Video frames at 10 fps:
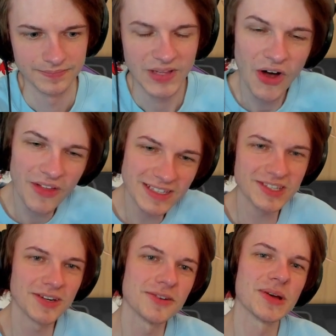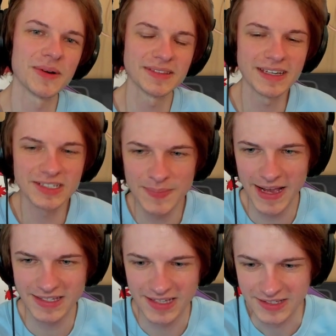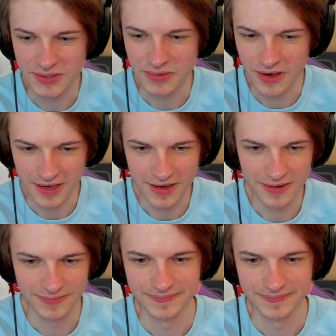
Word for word: Oh, that's cute. Your birthday just passed not too long ago.